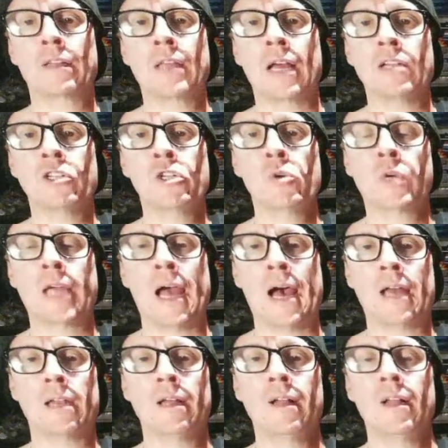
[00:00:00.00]
that Duke
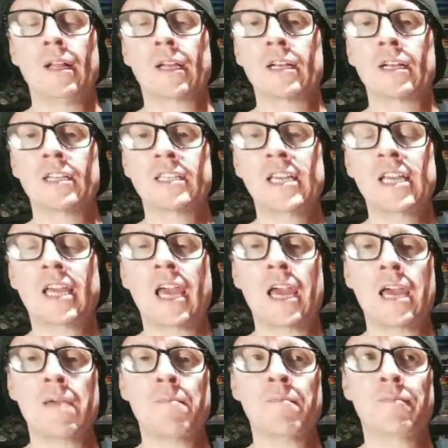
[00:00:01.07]
had, because he
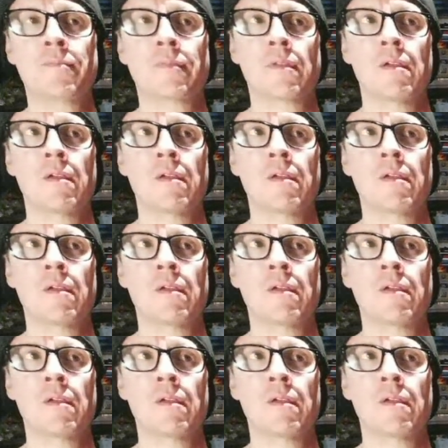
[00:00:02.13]
came,